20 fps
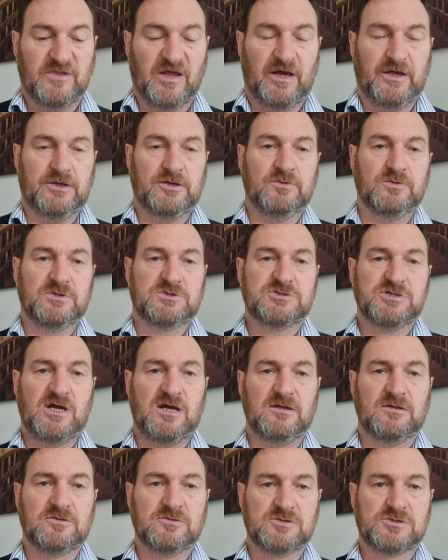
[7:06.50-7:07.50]
that you were
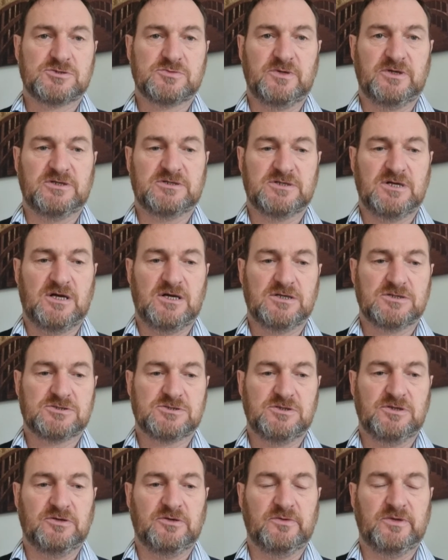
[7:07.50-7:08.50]
childhood
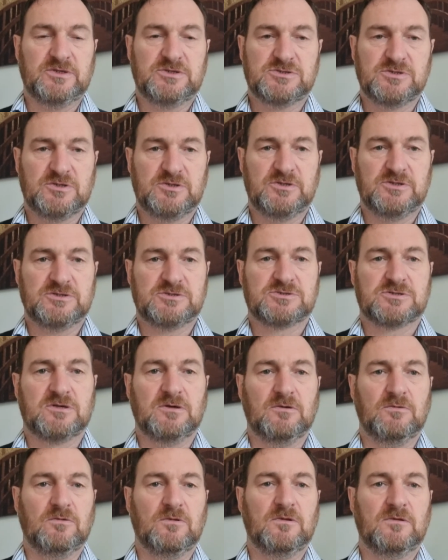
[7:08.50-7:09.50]
sweethearts, you knew each other at
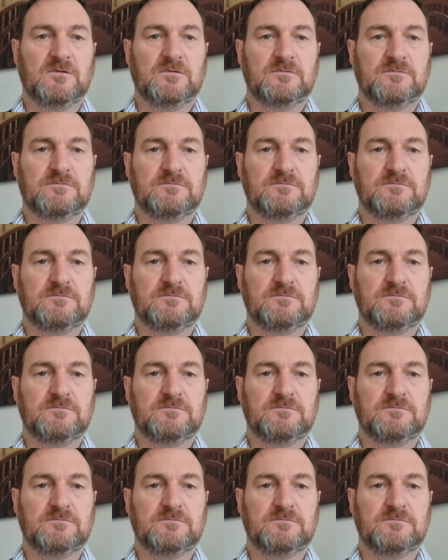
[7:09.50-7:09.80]
school.